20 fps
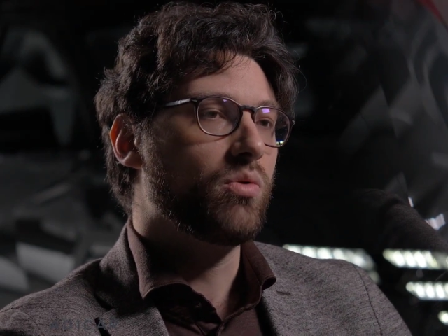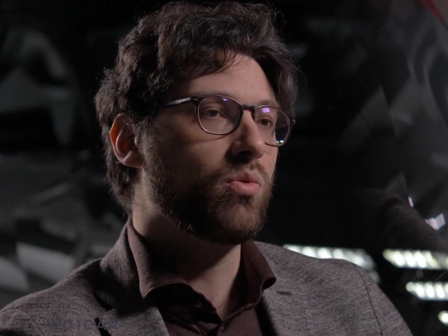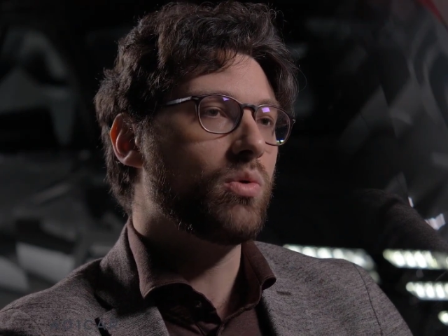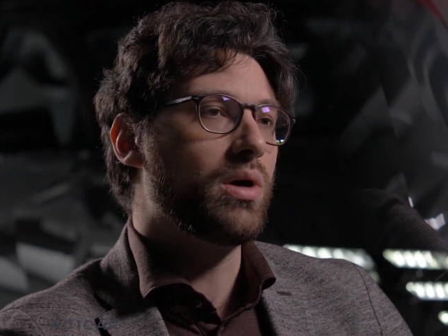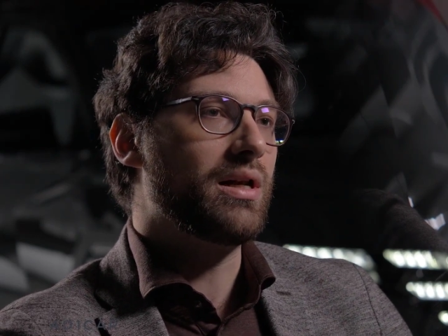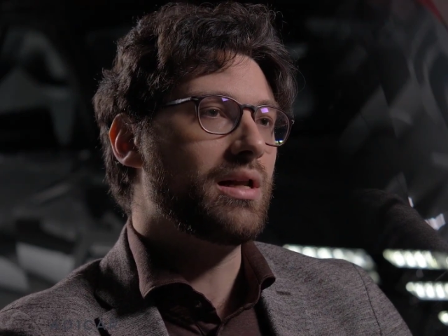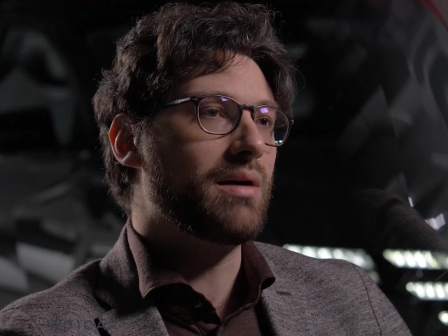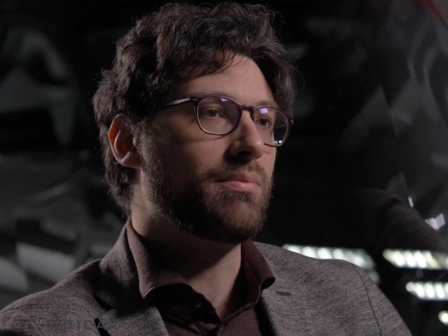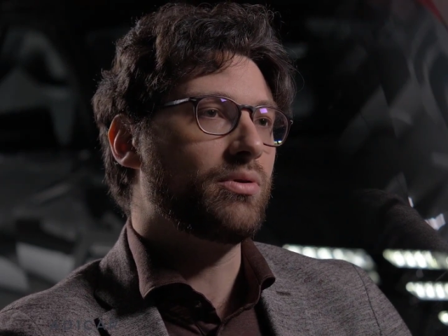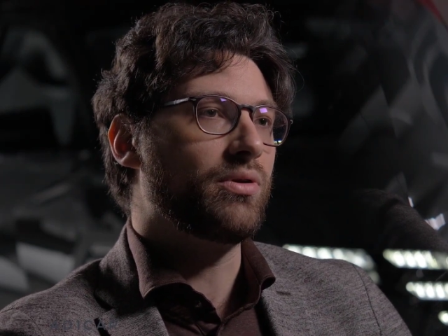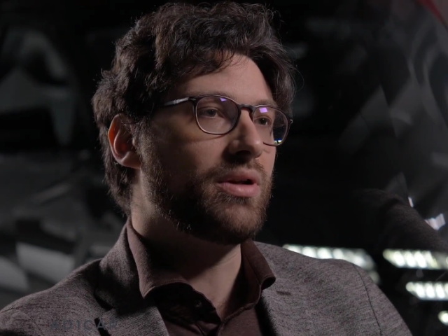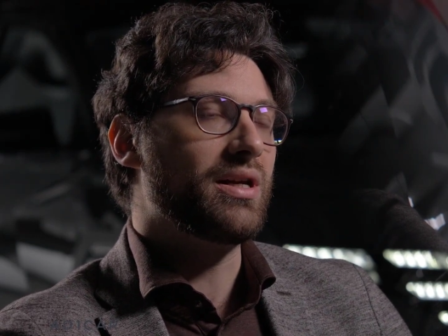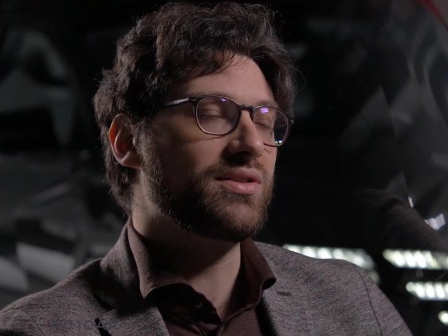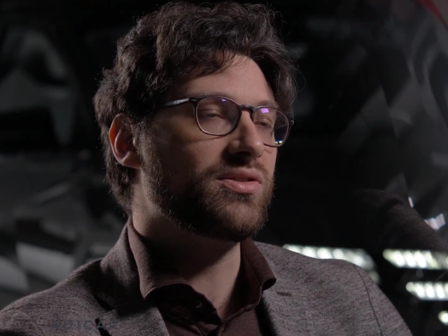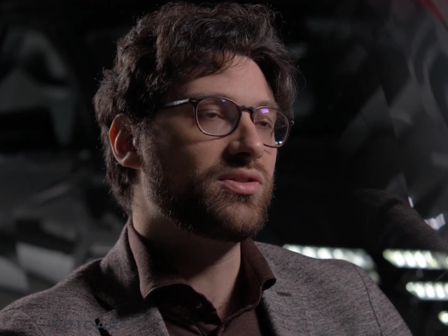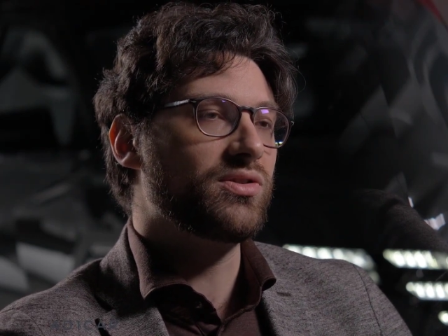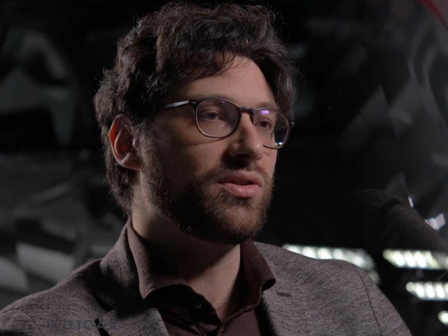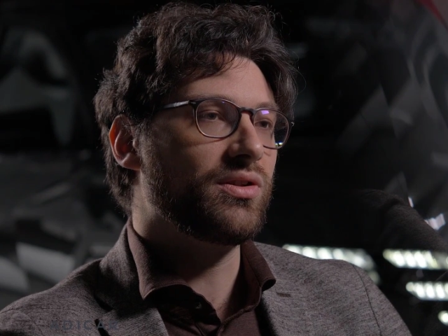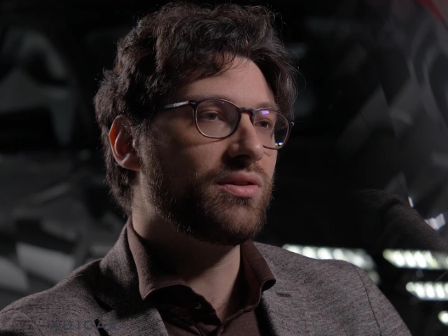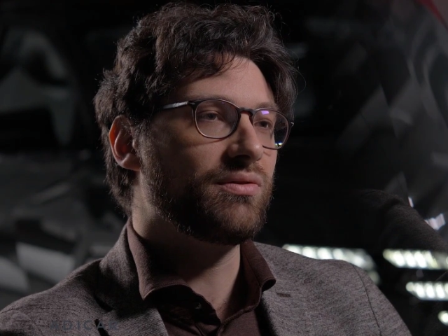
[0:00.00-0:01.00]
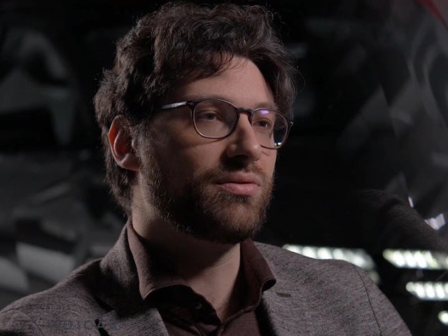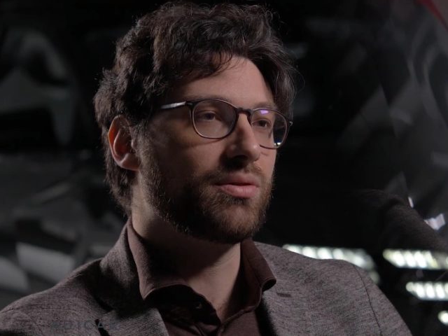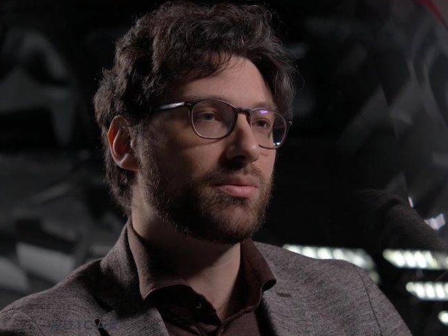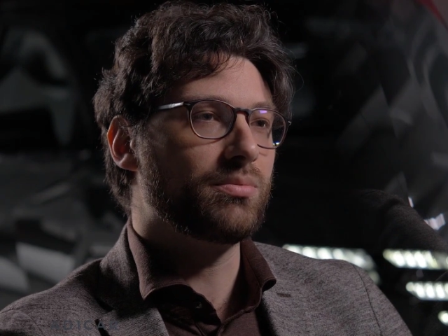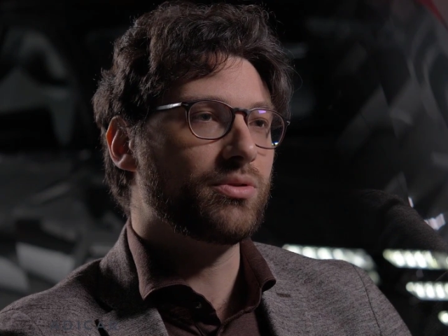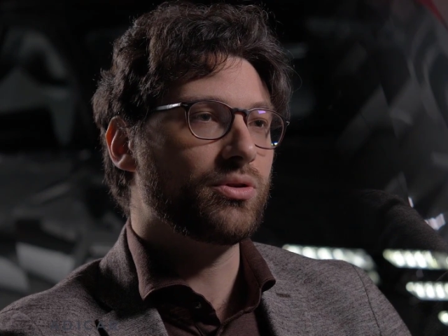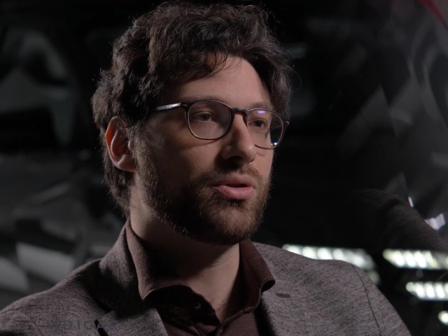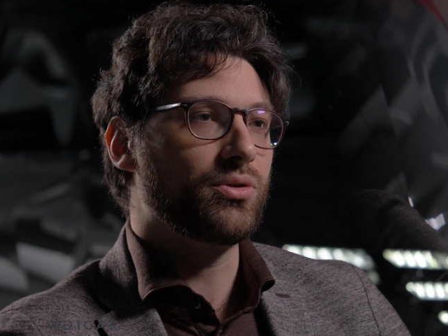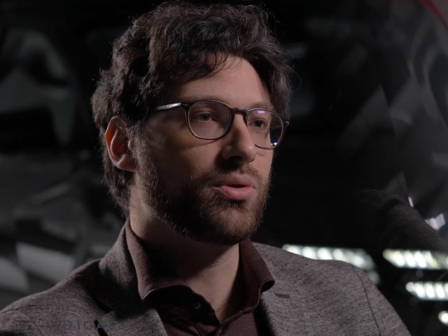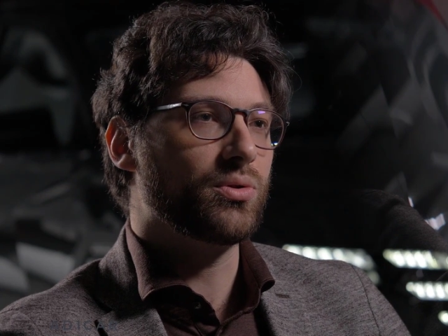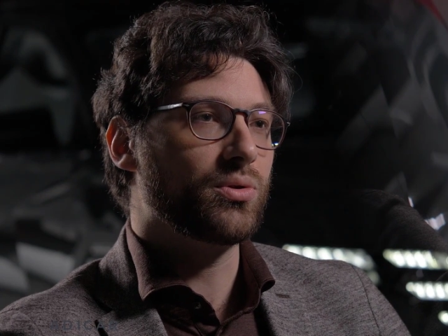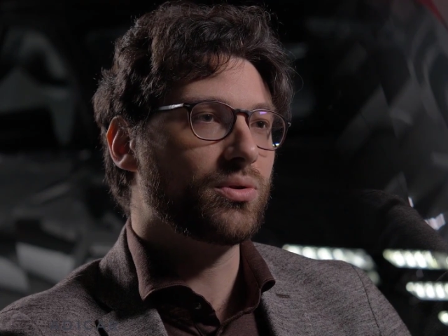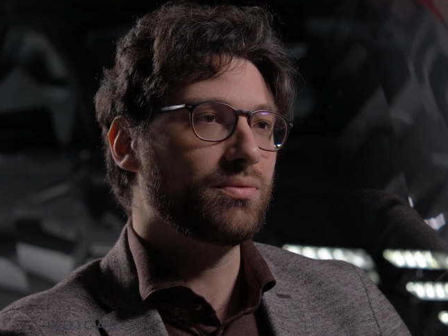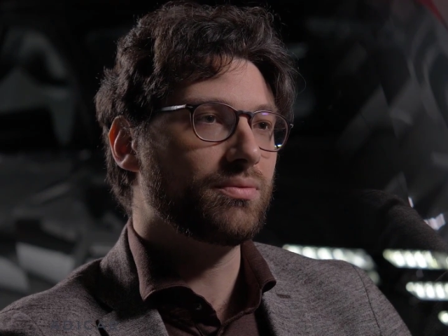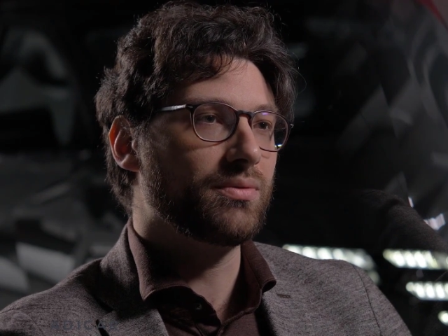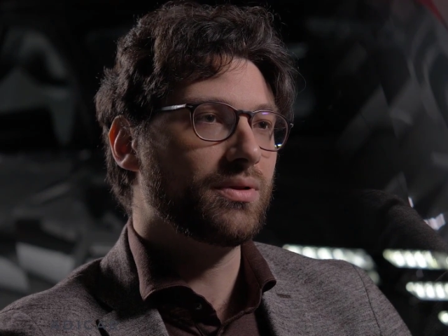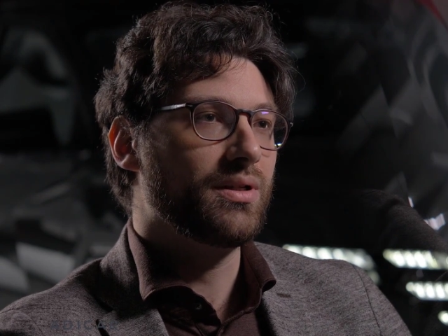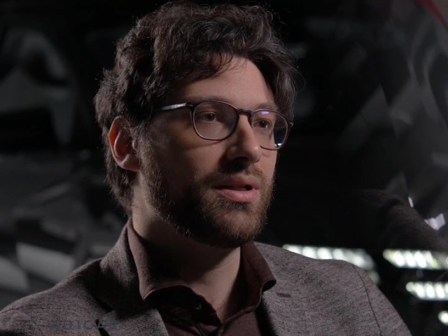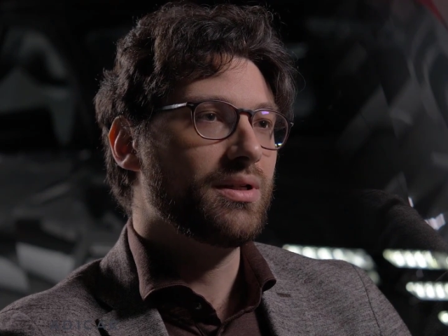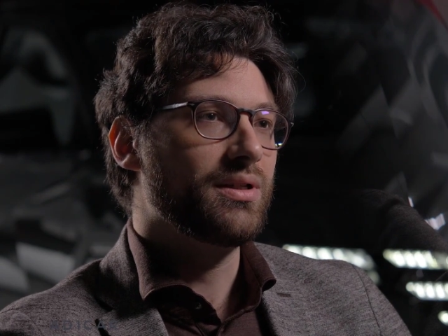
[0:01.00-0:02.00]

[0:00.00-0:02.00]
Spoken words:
while upon exiting from the curve,